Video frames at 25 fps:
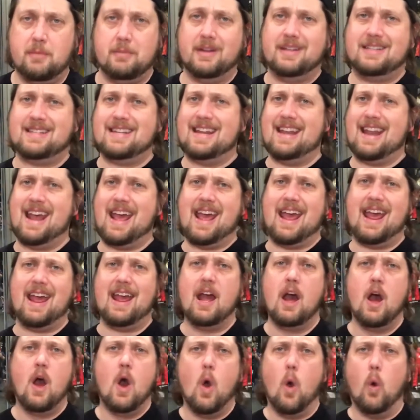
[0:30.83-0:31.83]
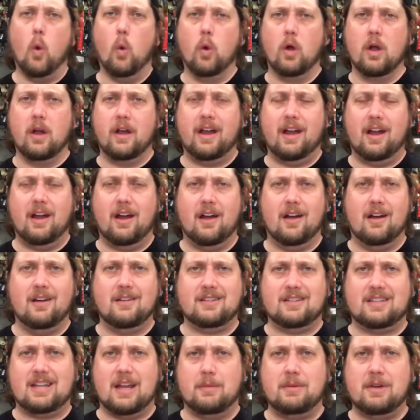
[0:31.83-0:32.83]
But today, we're here,
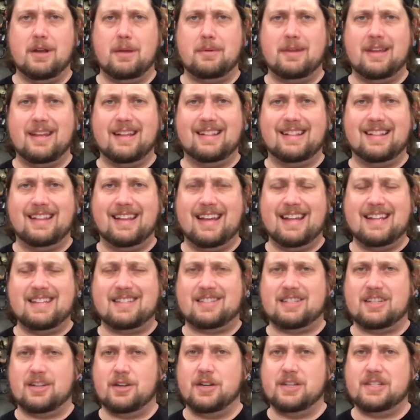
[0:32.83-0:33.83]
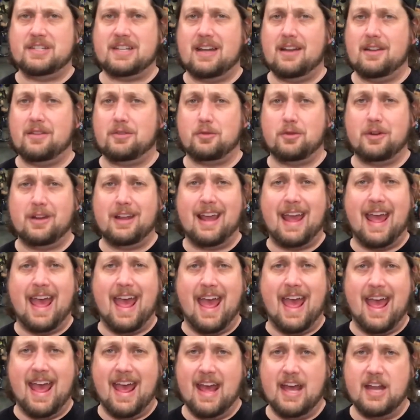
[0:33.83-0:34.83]
W W E Elite Series eighty-three
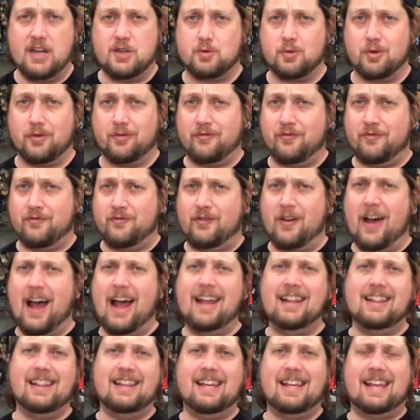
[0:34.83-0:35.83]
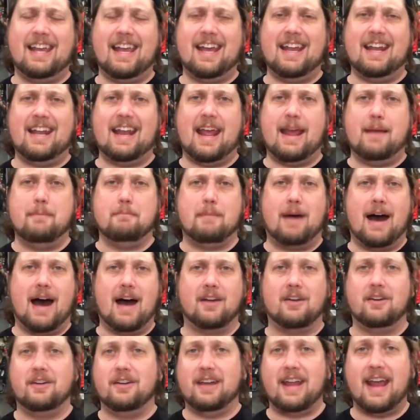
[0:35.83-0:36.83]
Edge. We finally get a
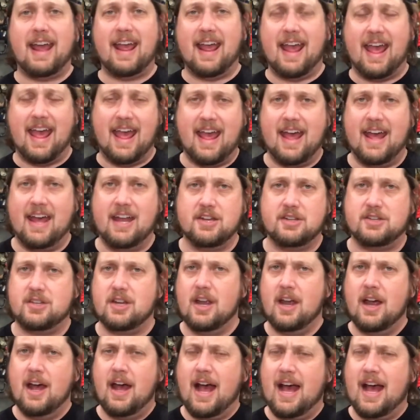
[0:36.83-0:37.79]
modern-day Edge.